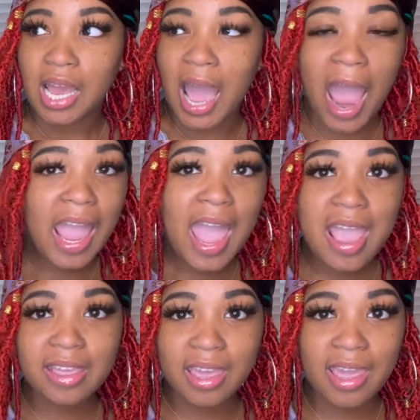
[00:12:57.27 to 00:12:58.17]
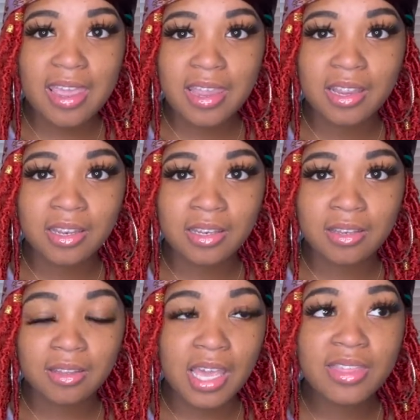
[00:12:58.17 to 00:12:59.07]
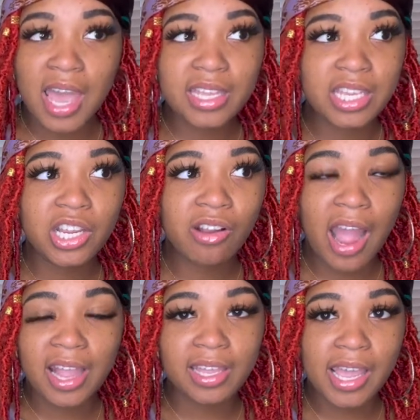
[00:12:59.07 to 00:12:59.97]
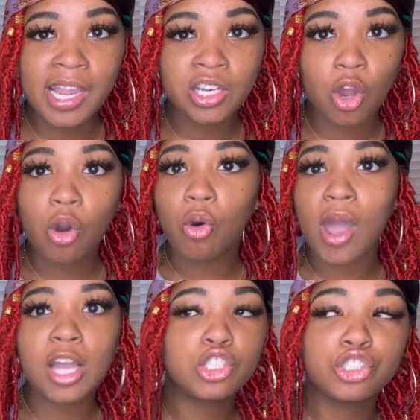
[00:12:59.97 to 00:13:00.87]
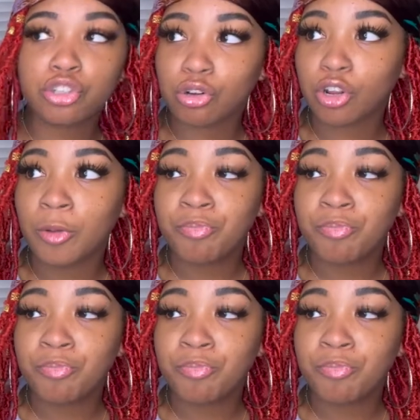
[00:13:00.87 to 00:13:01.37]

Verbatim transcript: I had gained, in that year, I gained a whole extra